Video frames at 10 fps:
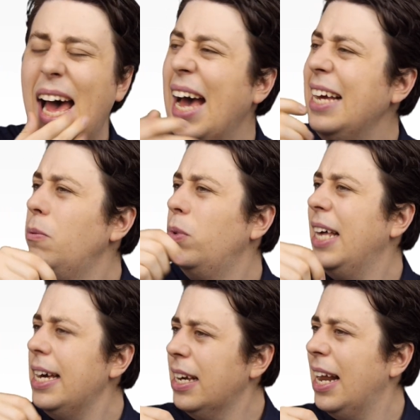hey, would
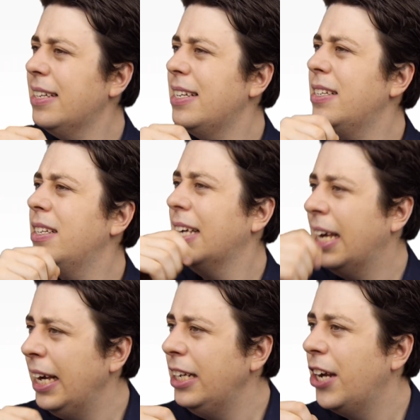they get access to the
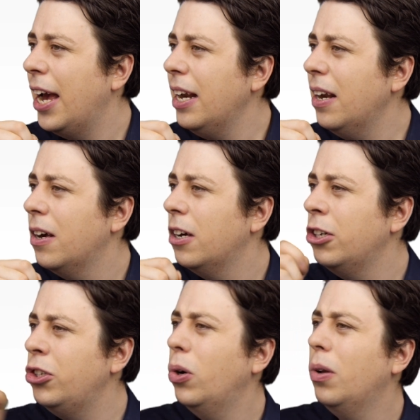keychain?
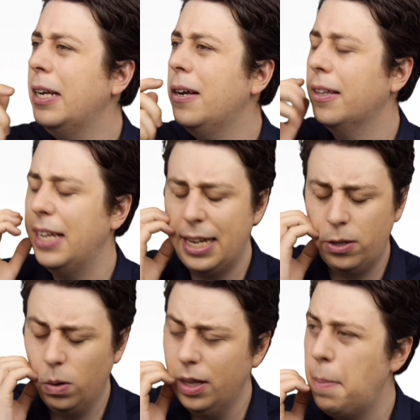Surely not, that
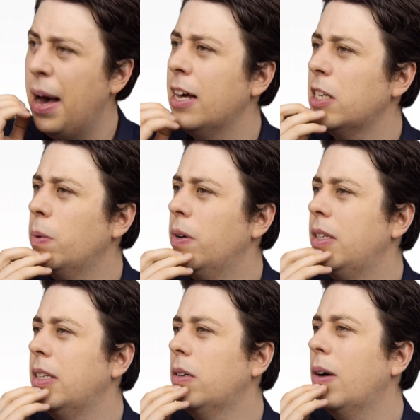has all their
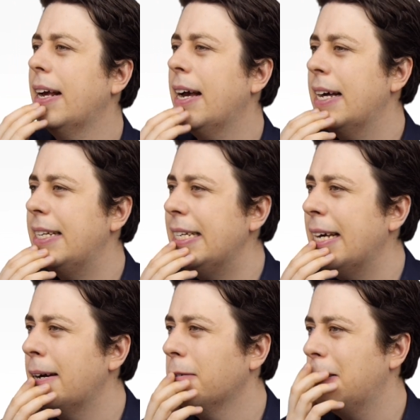passwords and credit card
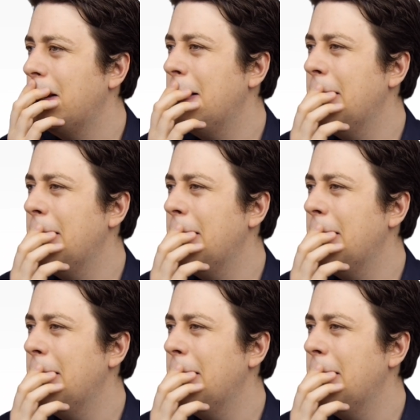details.